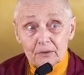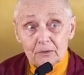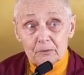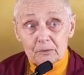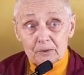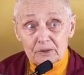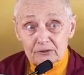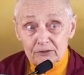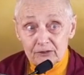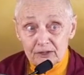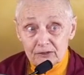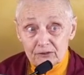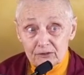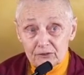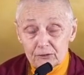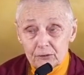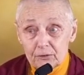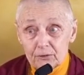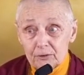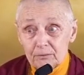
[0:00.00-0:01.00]
we
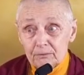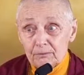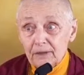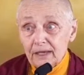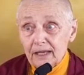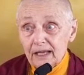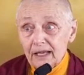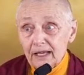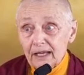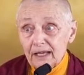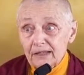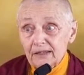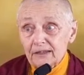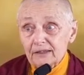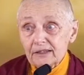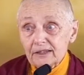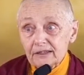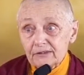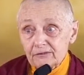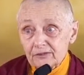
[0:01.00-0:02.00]
transform,
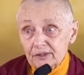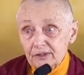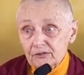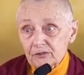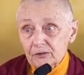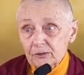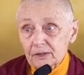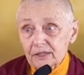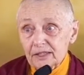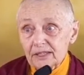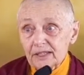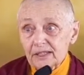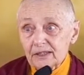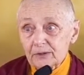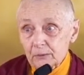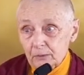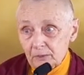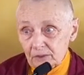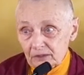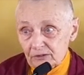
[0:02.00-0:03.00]
and eventually
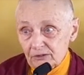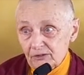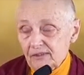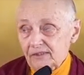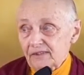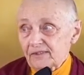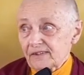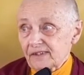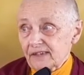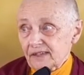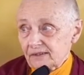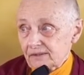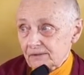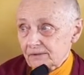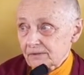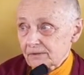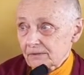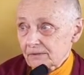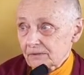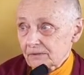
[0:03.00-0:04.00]
we transcend,